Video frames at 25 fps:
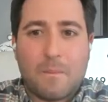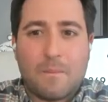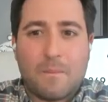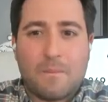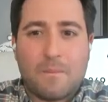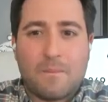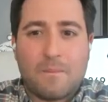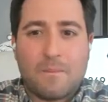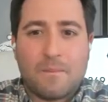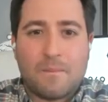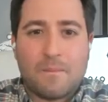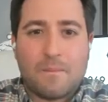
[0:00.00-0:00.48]

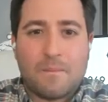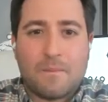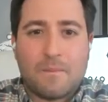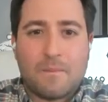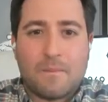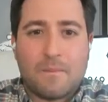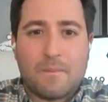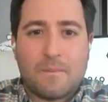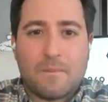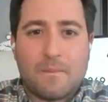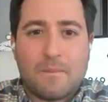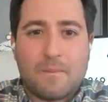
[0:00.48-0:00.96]

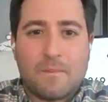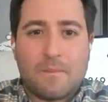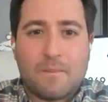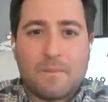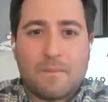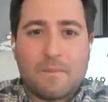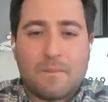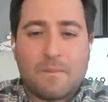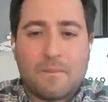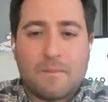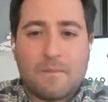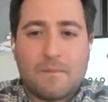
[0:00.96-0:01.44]

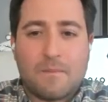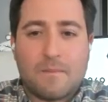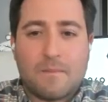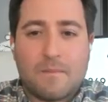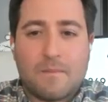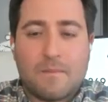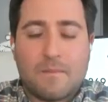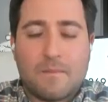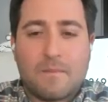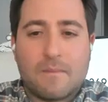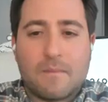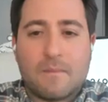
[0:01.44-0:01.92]

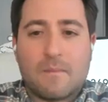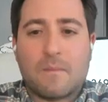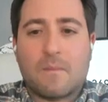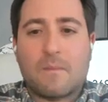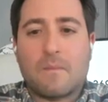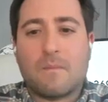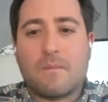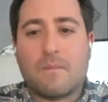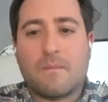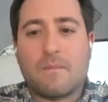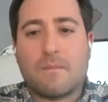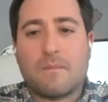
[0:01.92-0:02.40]

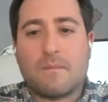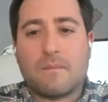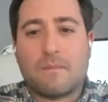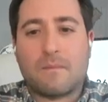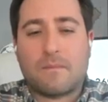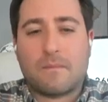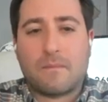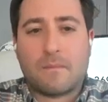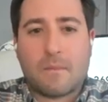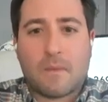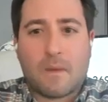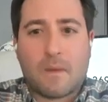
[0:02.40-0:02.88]

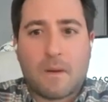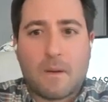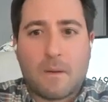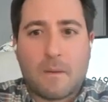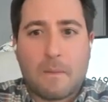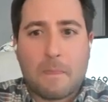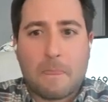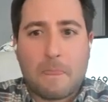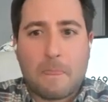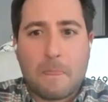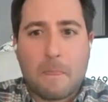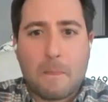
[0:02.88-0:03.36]

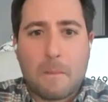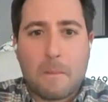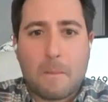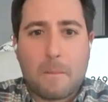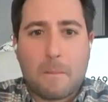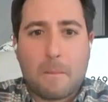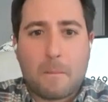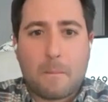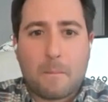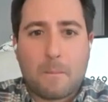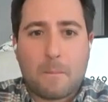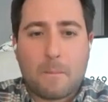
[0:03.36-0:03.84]

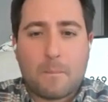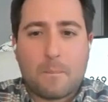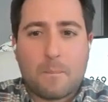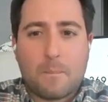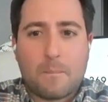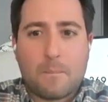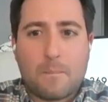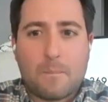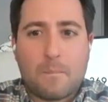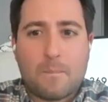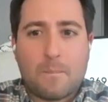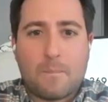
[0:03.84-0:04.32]

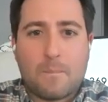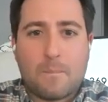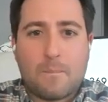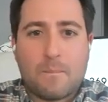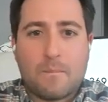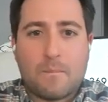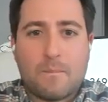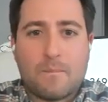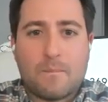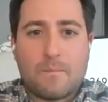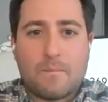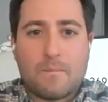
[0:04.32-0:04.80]

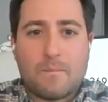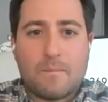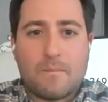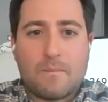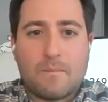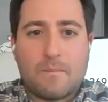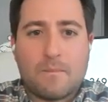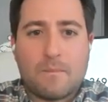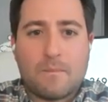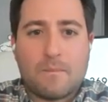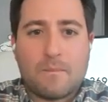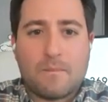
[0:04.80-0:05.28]

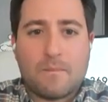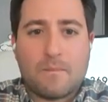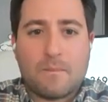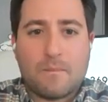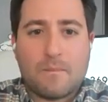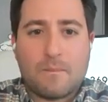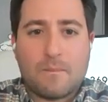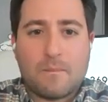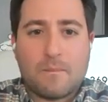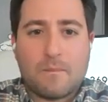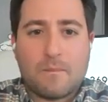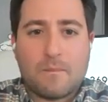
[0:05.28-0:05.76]

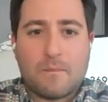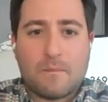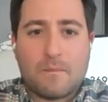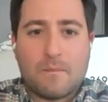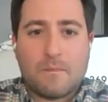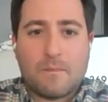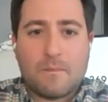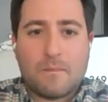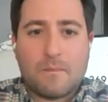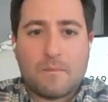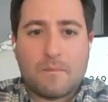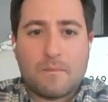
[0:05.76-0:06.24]

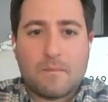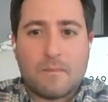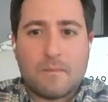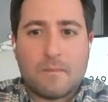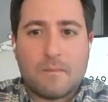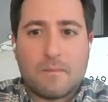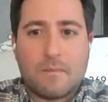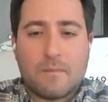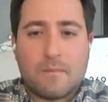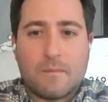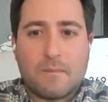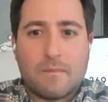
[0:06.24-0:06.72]

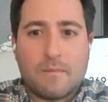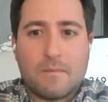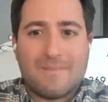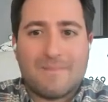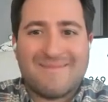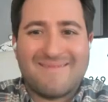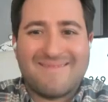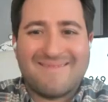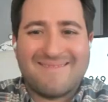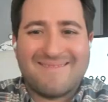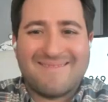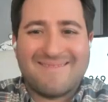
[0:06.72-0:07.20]

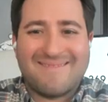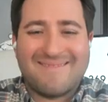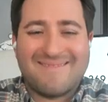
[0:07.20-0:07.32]
No words are spoken by the person on screen.